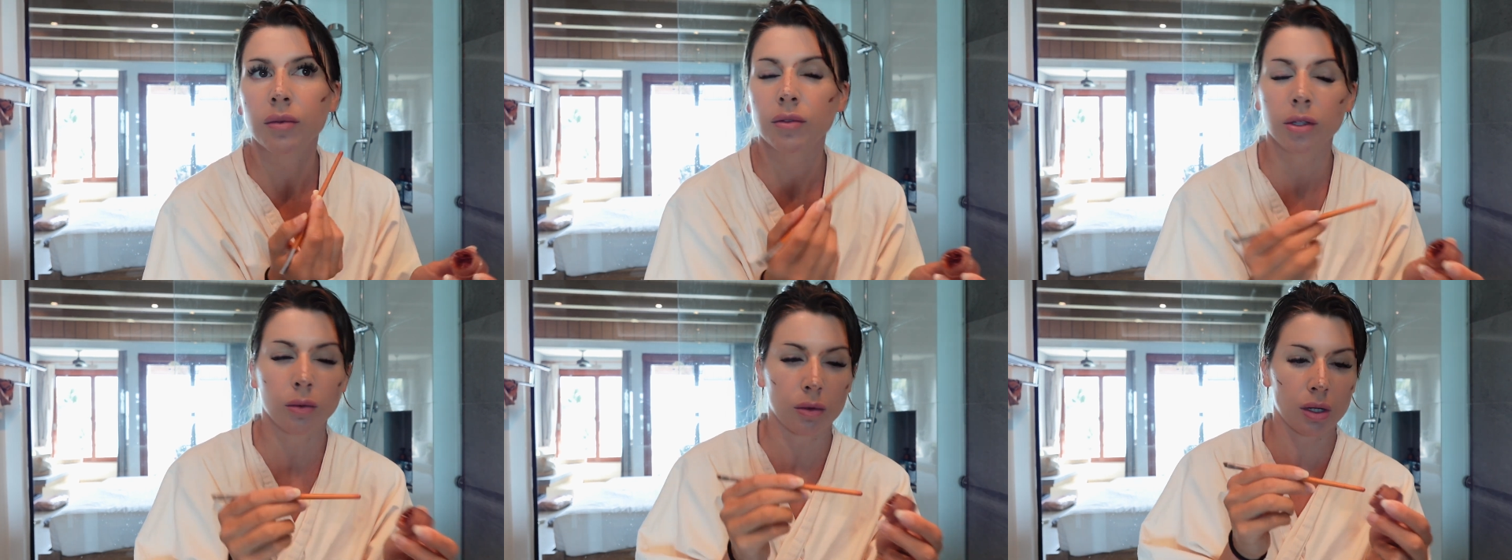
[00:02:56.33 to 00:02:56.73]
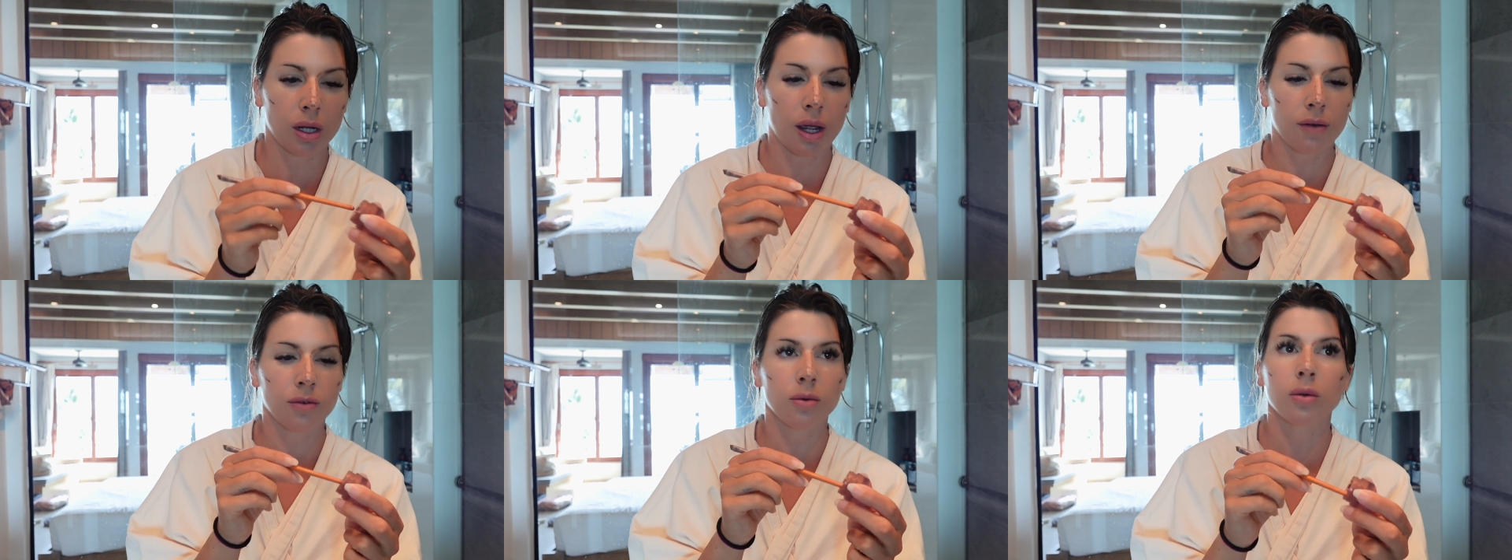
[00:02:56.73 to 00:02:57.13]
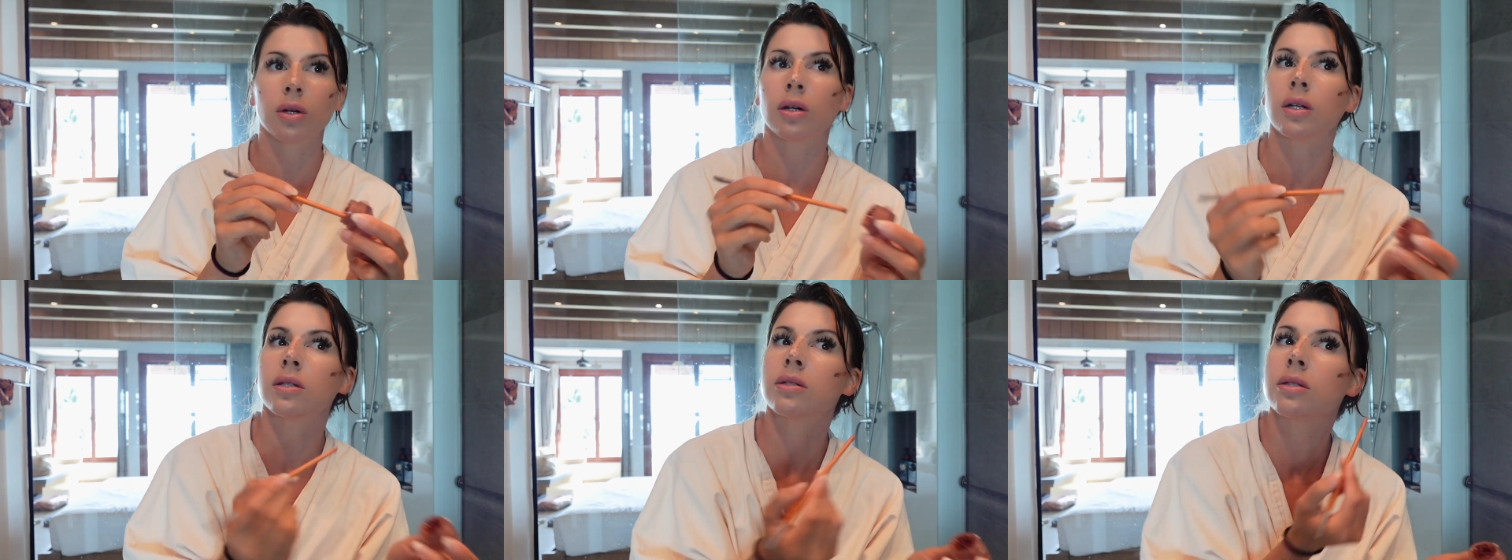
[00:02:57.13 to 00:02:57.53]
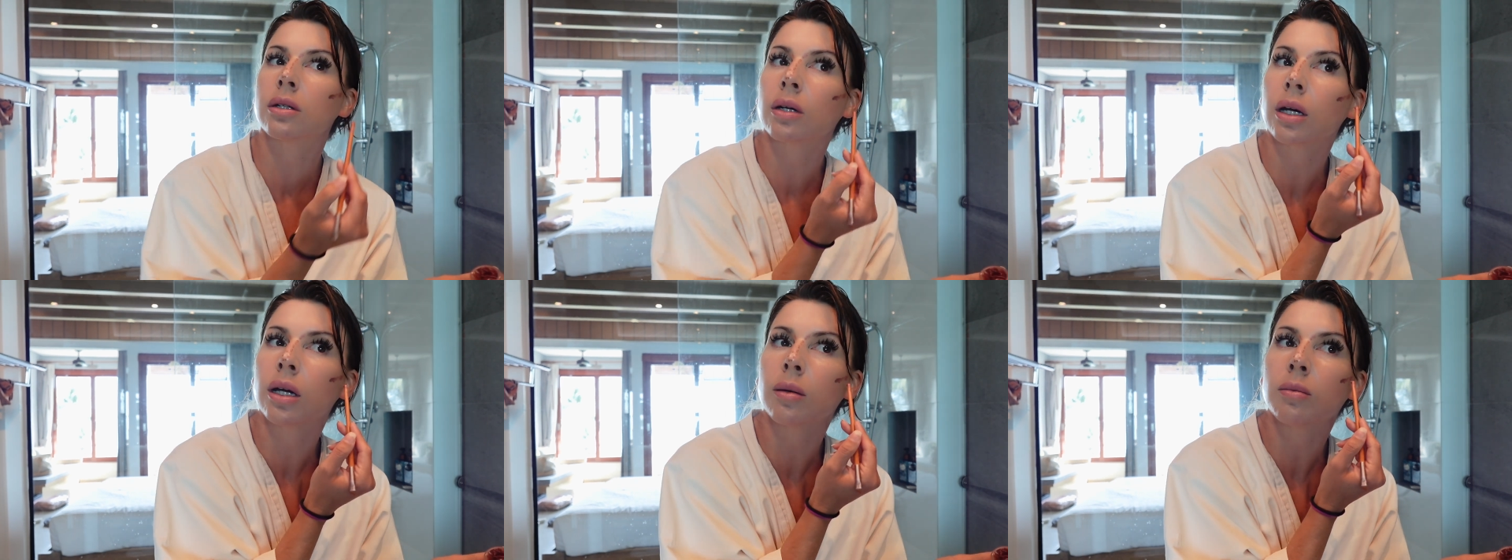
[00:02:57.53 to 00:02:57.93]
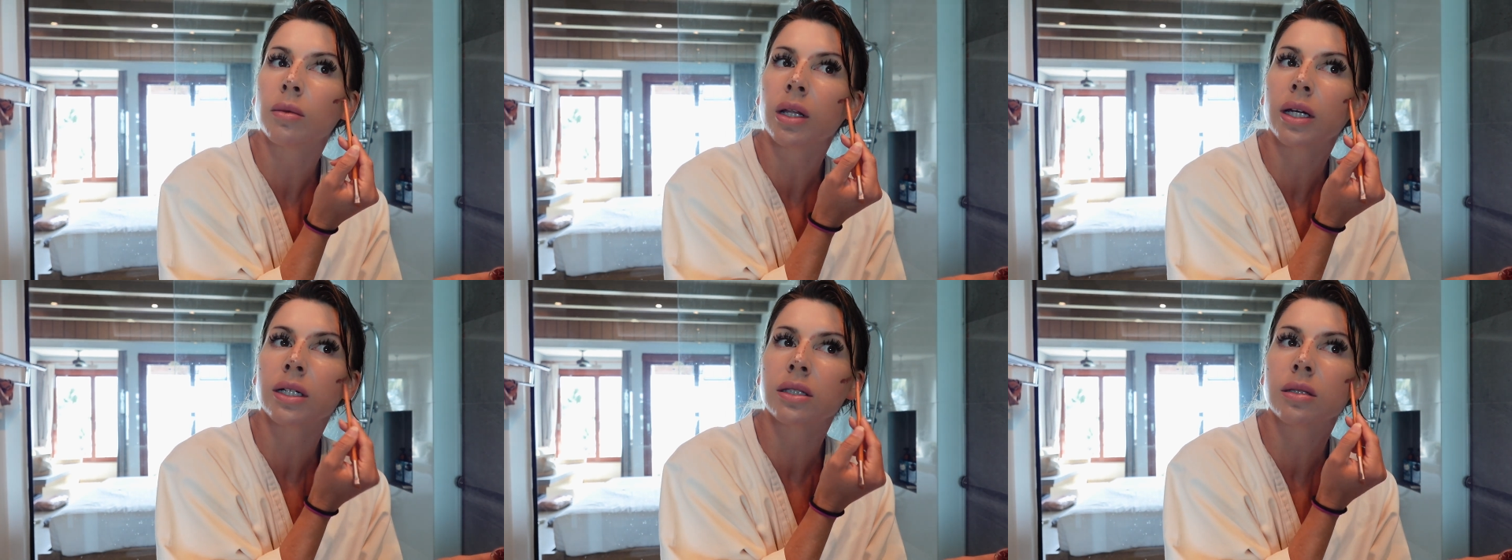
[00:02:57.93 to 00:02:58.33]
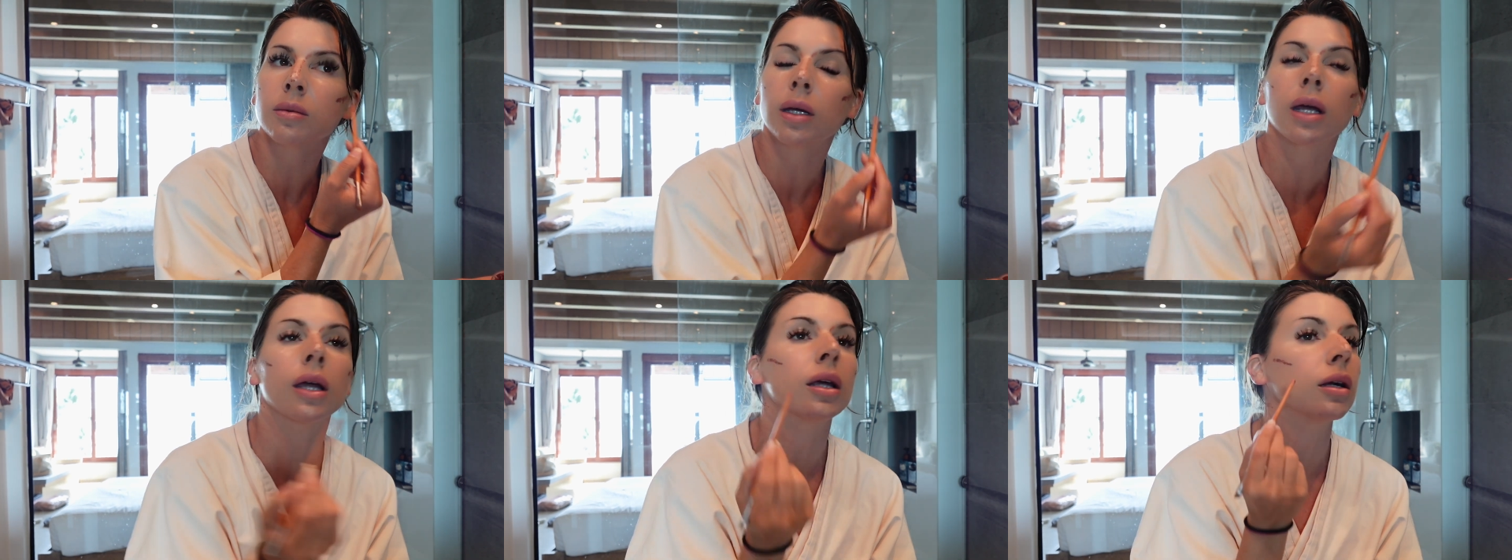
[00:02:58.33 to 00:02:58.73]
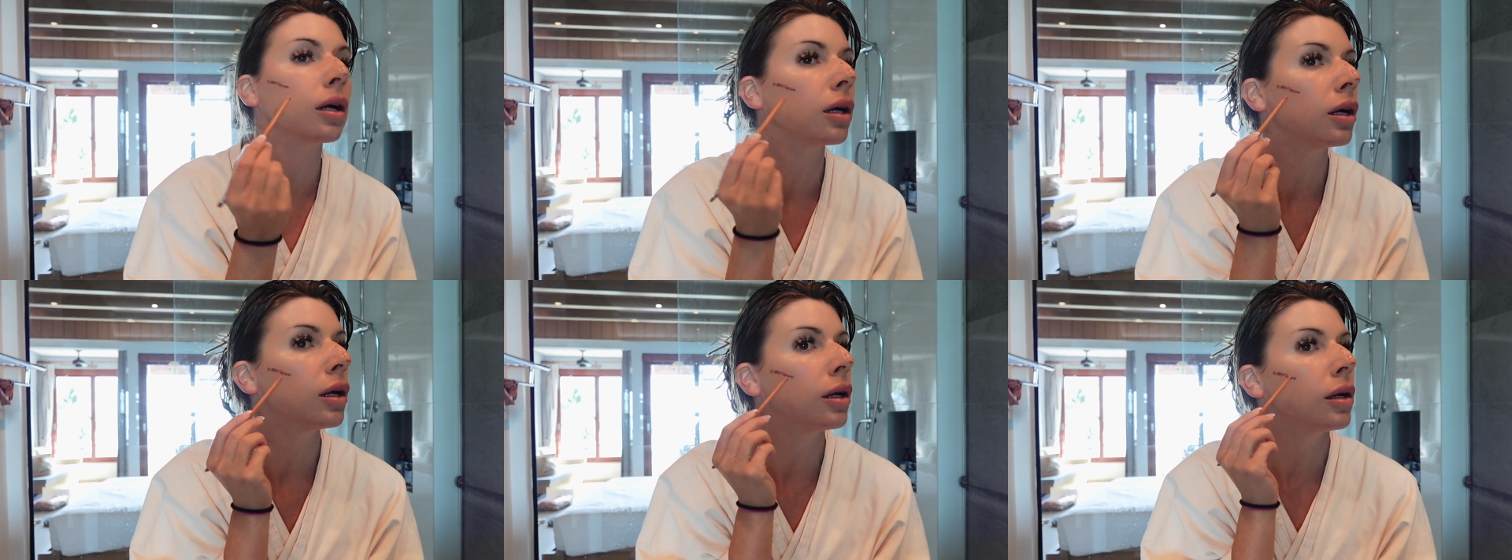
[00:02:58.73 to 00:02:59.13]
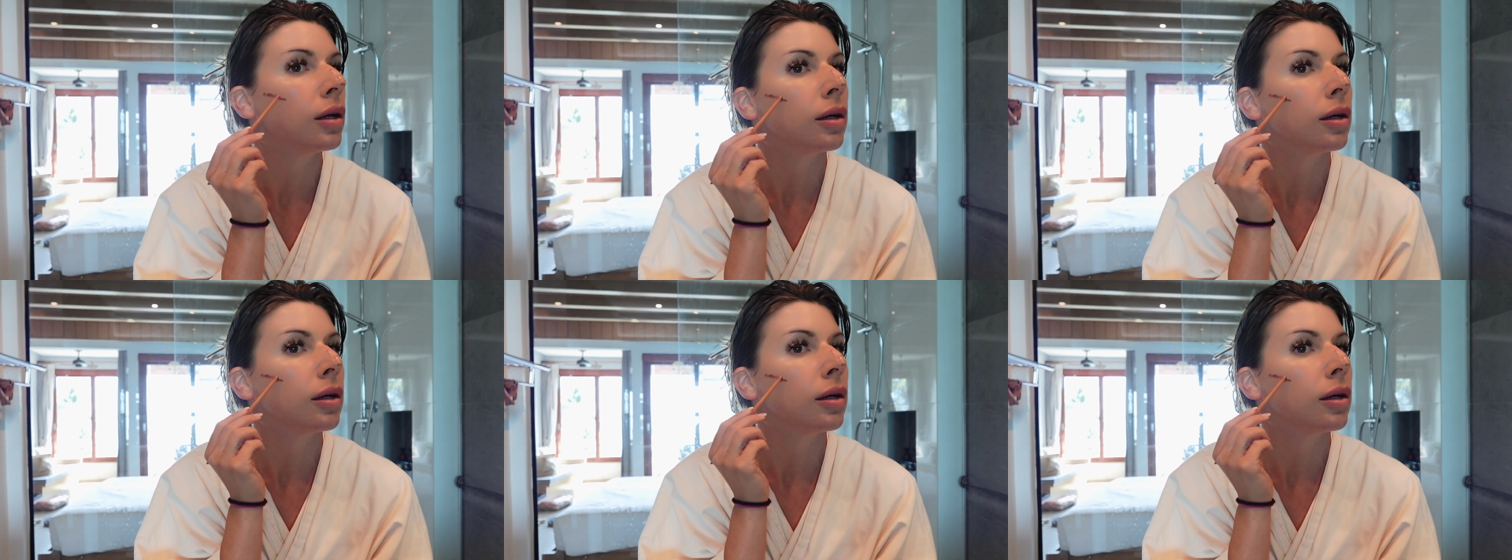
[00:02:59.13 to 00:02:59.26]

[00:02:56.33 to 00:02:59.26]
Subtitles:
even though everyone on Instagram likes to be a hater.